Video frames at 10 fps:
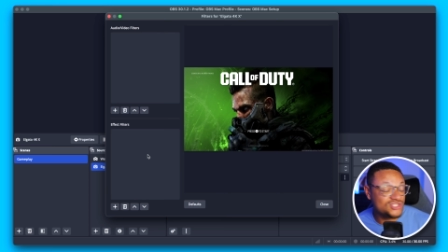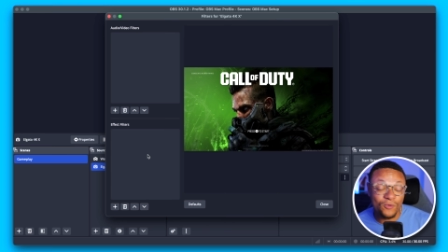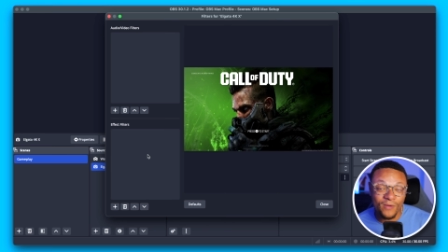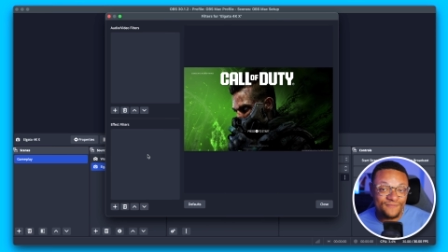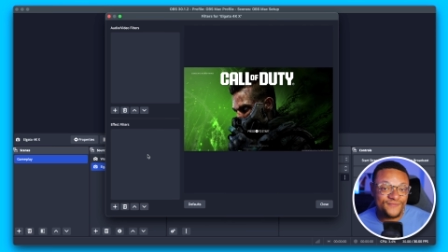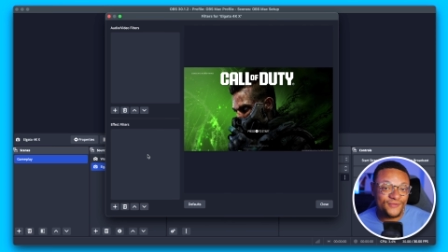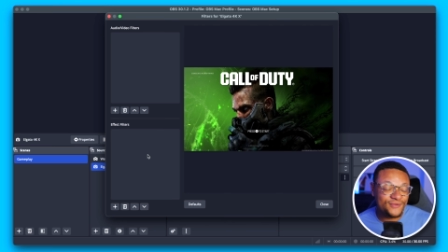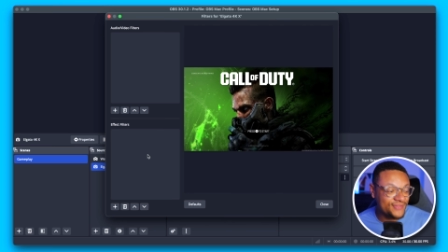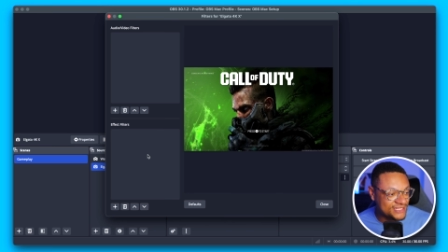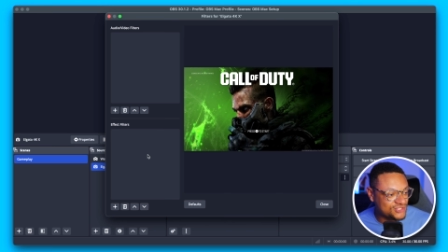So one
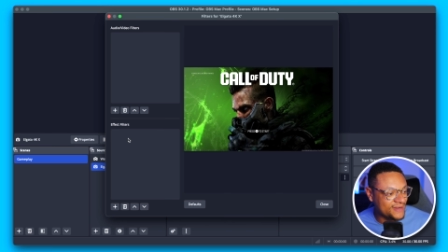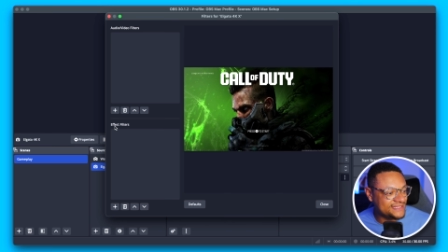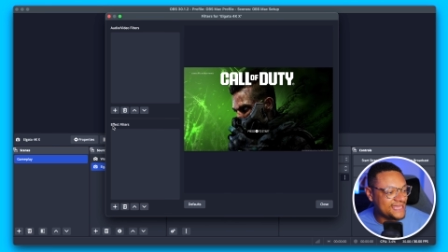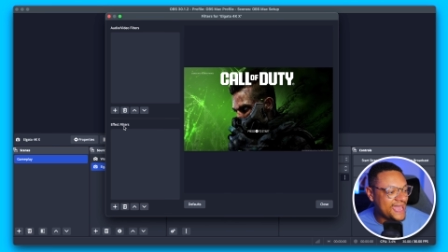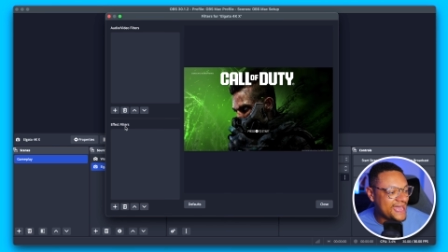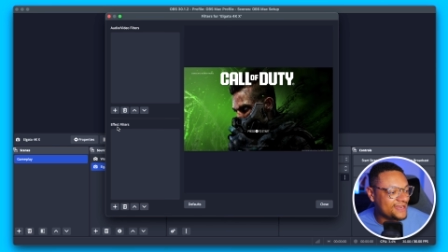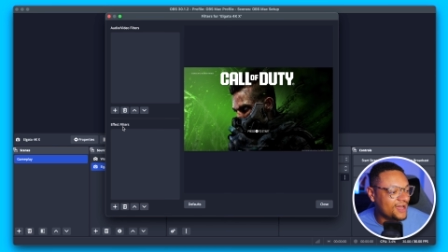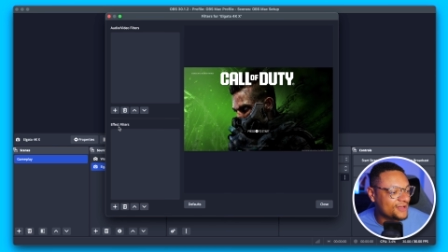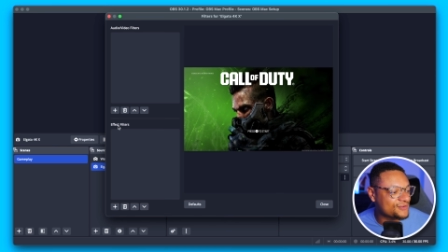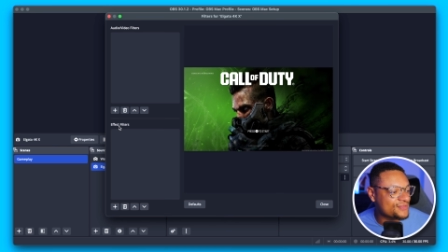filter that's great to add
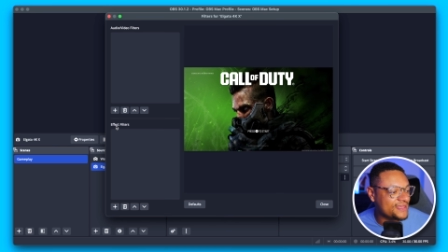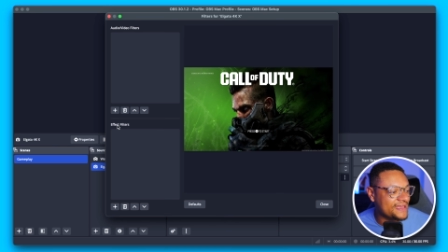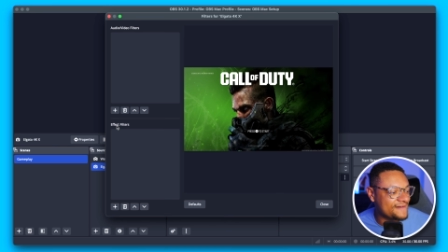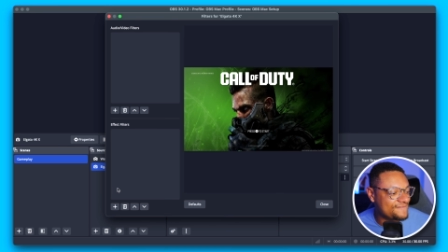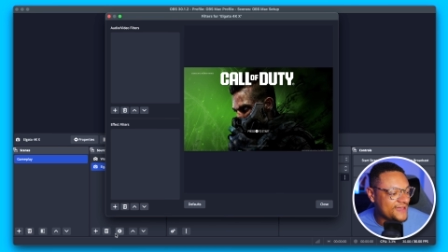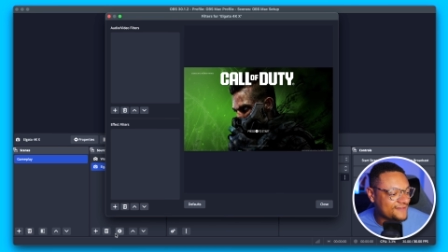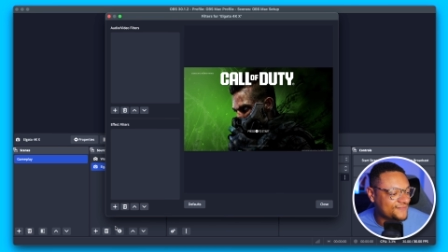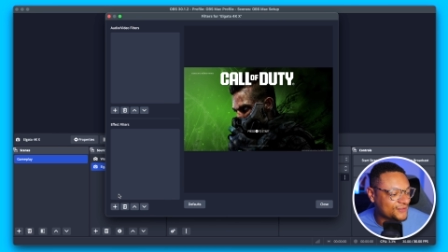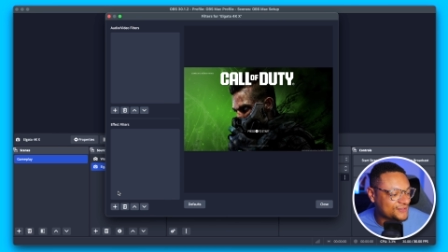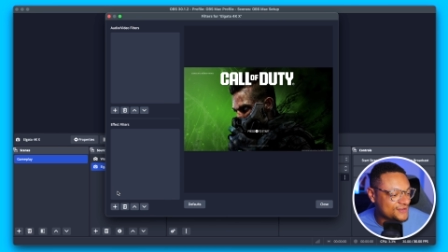under the effect
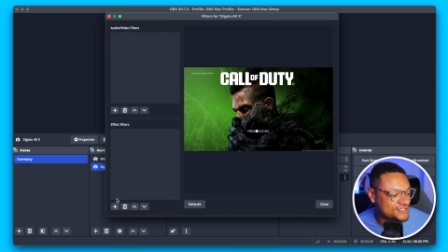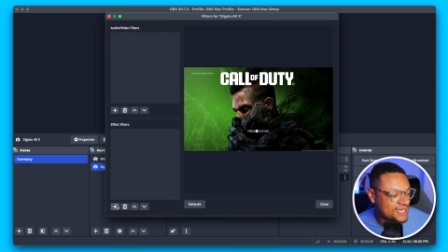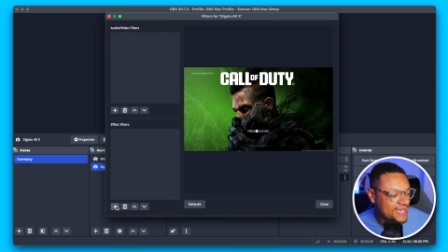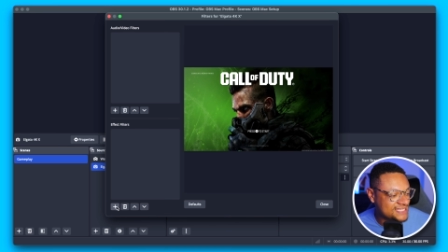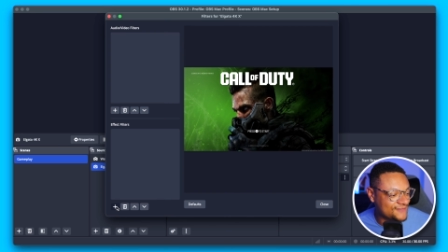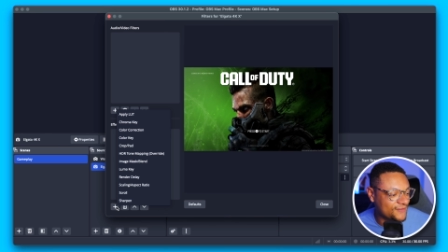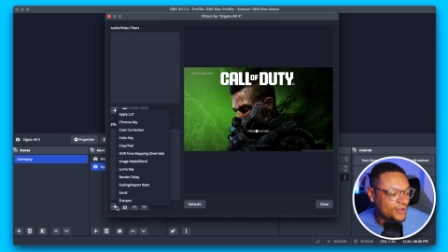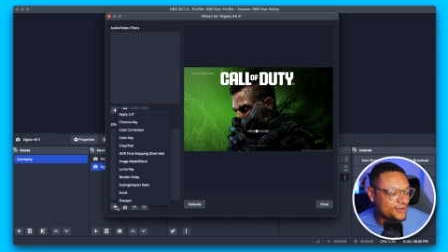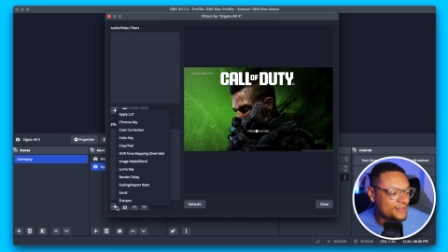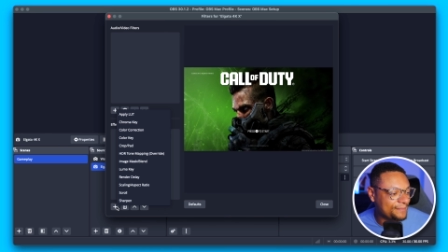filters is if we
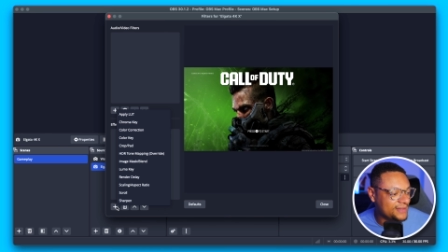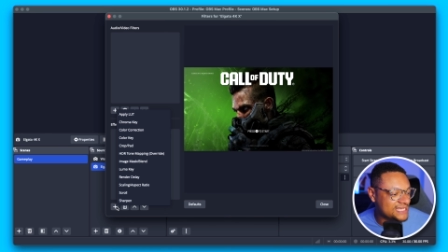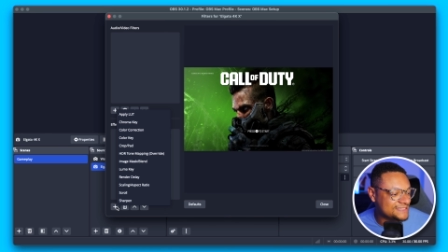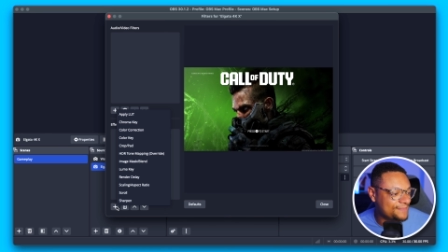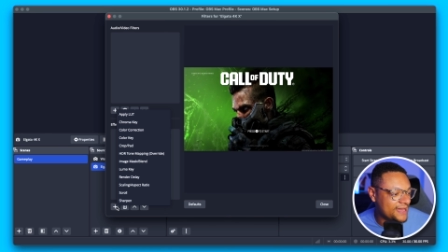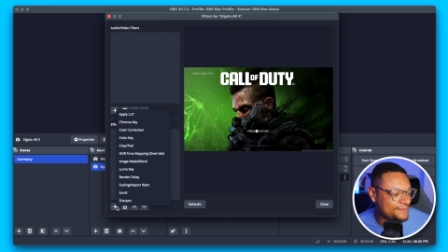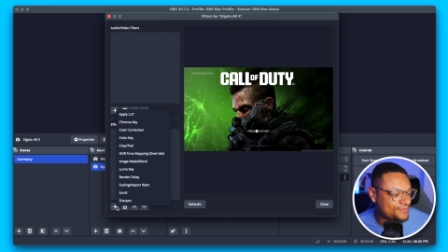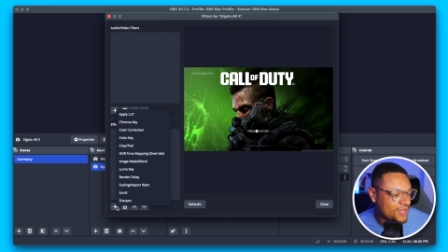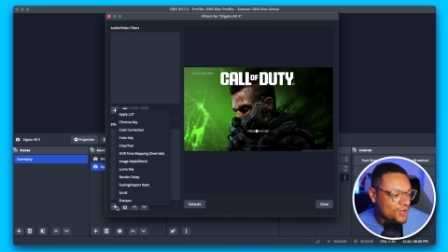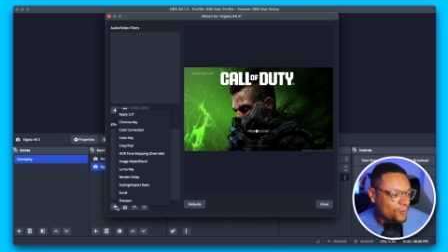go to the plus button,
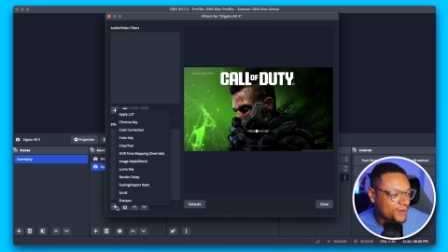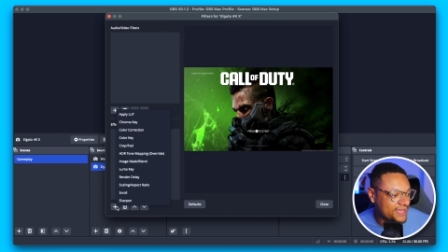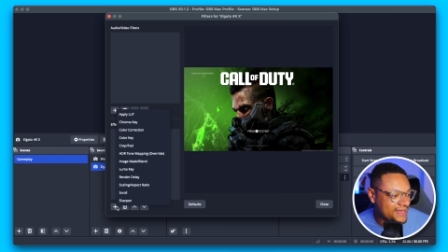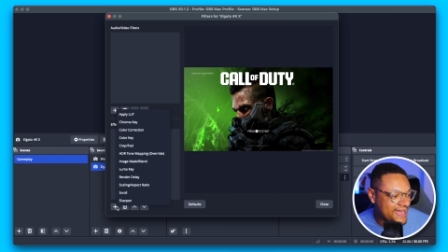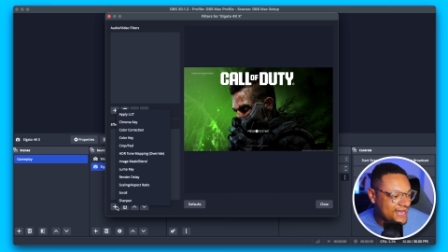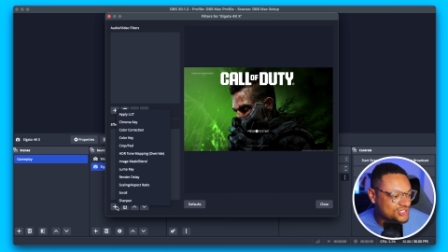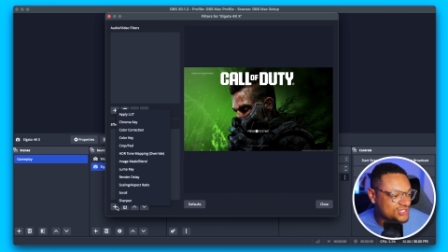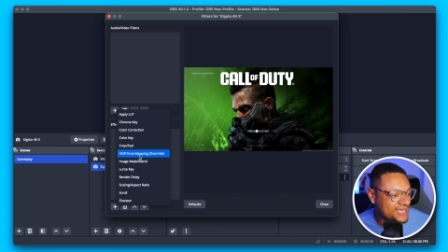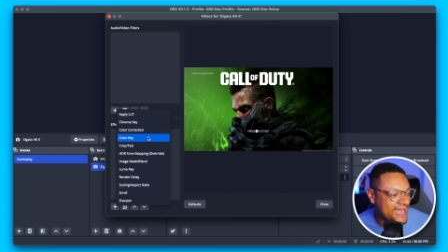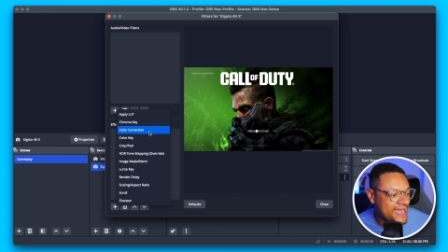we can
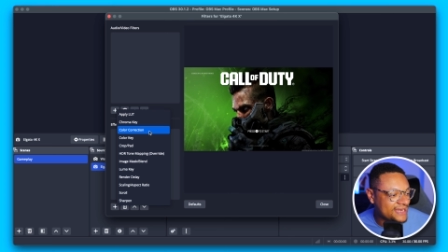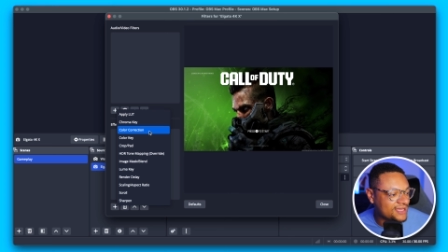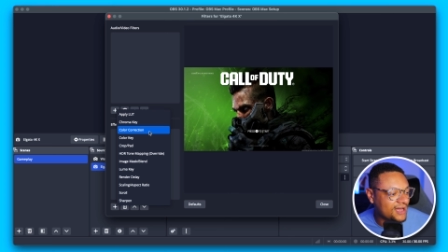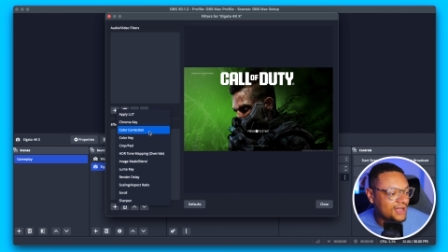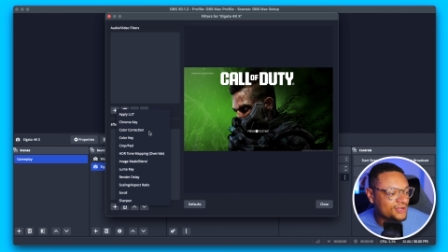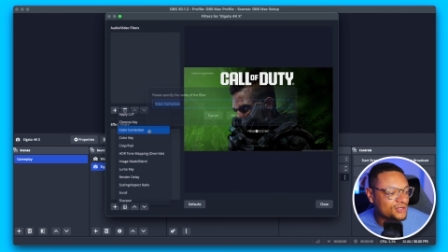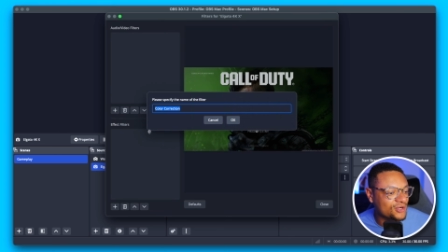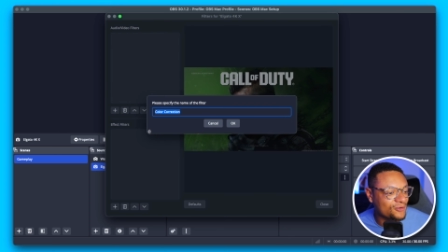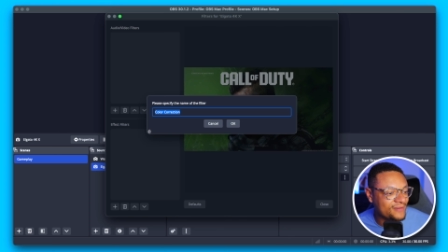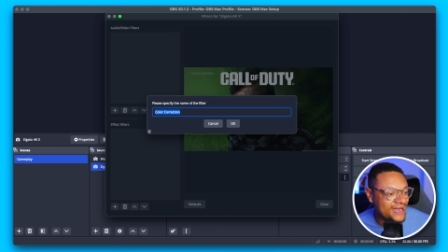actually add color
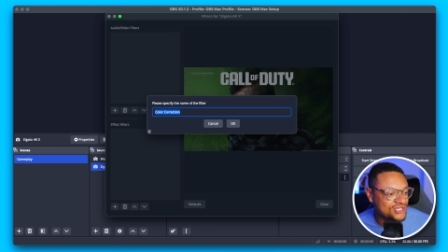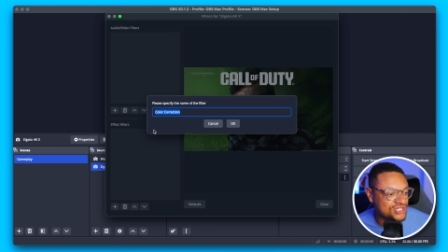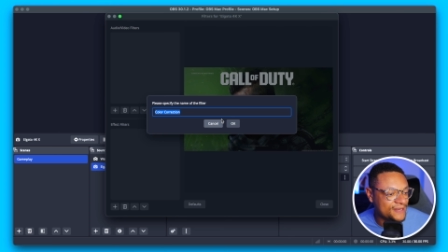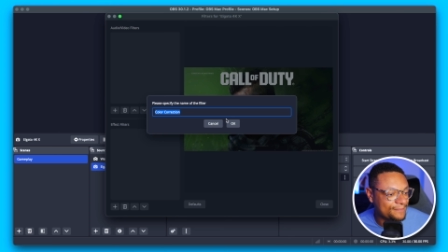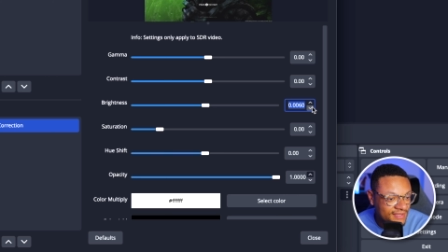correction.